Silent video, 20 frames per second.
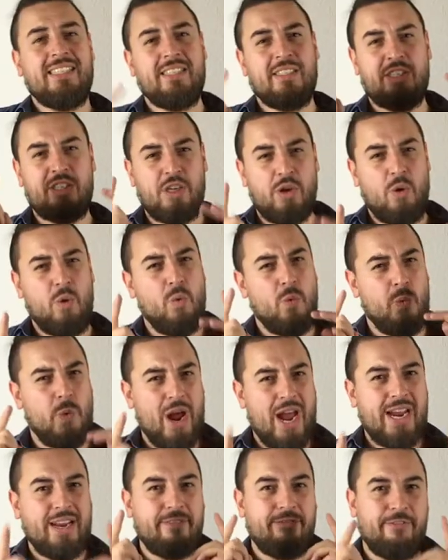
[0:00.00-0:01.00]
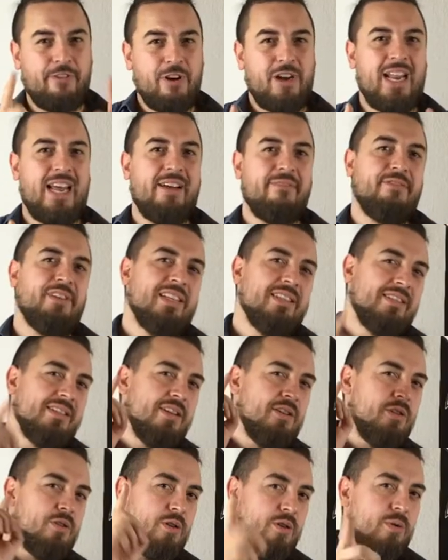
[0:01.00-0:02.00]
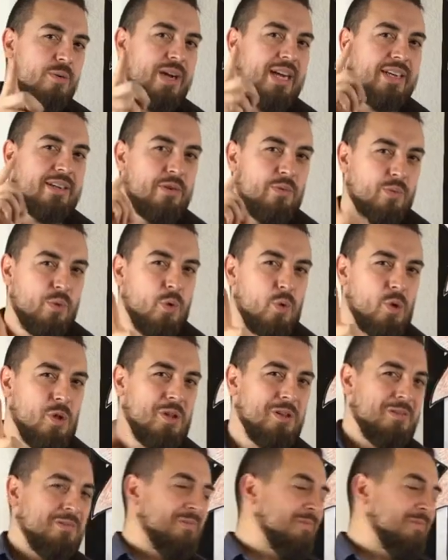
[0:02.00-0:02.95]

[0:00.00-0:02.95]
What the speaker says: so right for left is the correct rule.